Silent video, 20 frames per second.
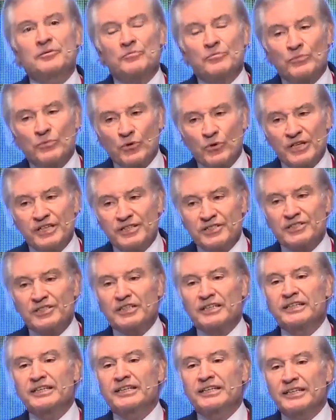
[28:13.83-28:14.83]

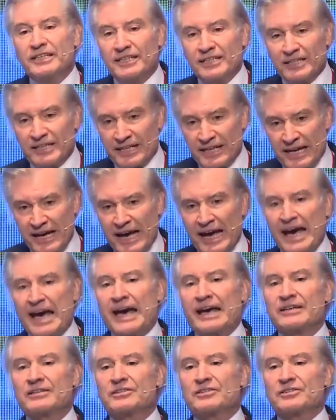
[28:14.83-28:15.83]
priestly
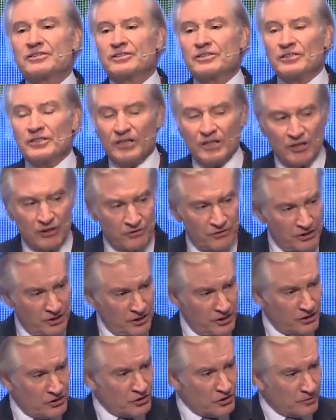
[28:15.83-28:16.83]
caste of
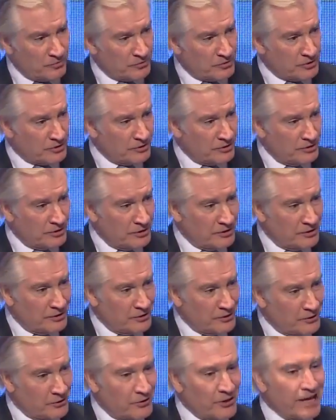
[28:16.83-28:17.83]
Egypt.
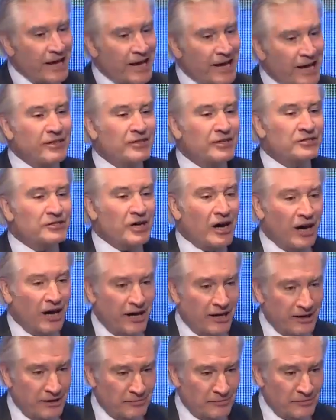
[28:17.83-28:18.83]
They had the
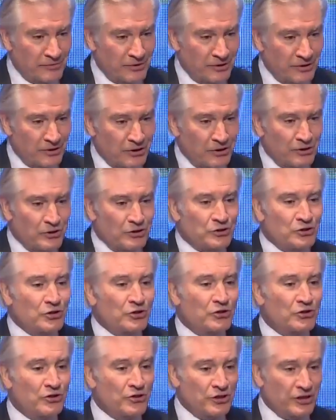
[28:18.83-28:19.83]
time to
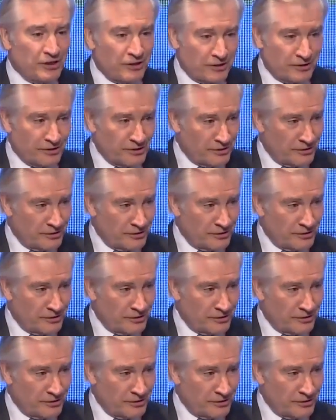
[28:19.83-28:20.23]
think.